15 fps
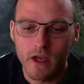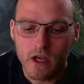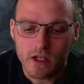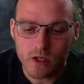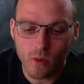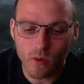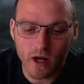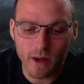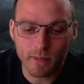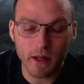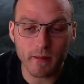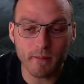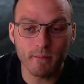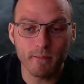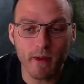So when I play
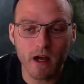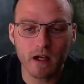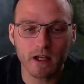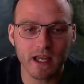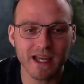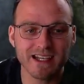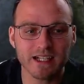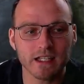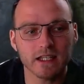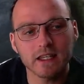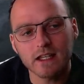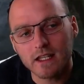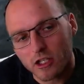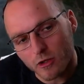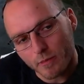Monk, it's a little